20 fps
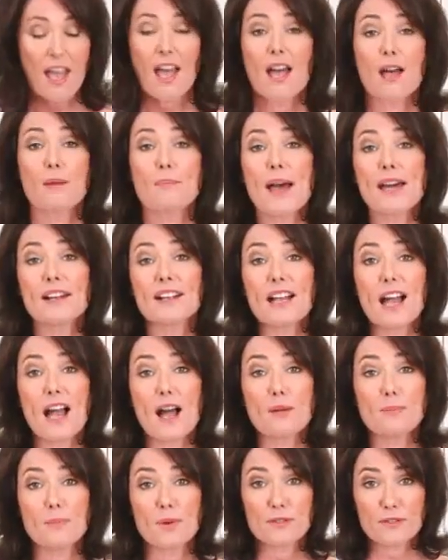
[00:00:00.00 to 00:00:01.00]
About a
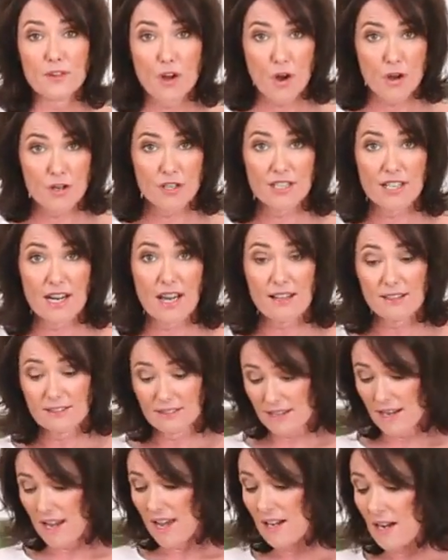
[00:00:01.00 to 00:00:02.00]
cup of coconut,
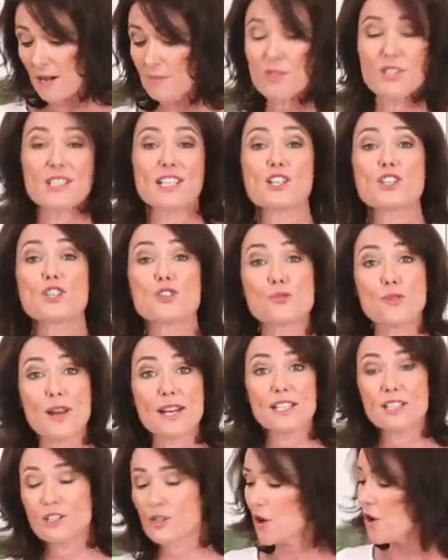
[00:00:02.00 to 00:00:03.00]
and I'm using
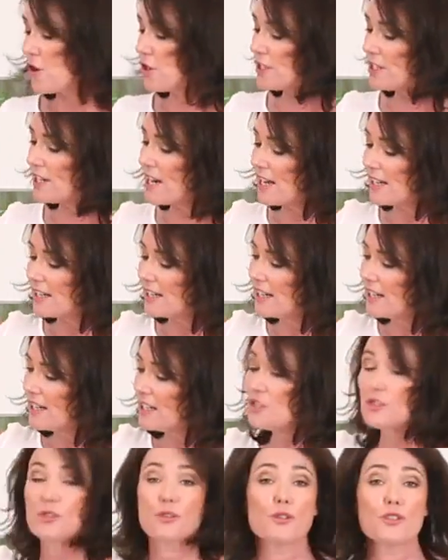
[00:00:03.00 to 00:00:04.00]
shredded coconut here.
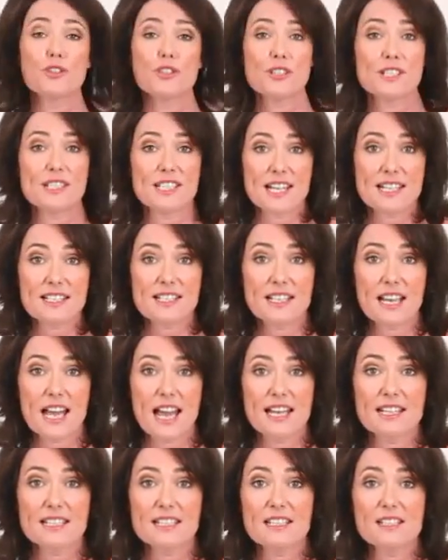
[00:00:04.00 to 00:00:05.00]
You could use
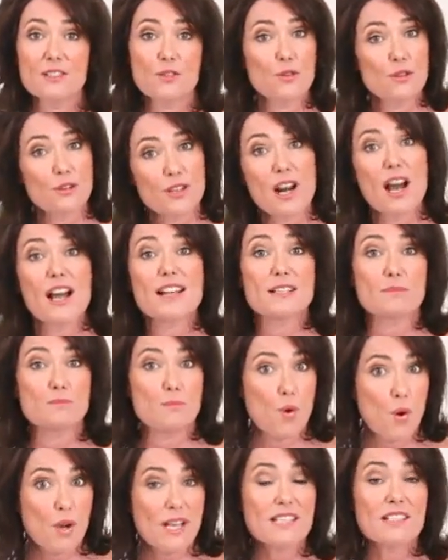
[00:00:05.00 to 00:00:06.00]
desiccated or a nice
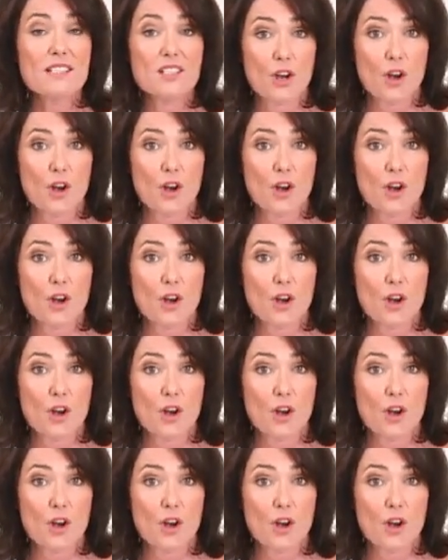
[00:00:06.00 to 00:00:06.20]
moist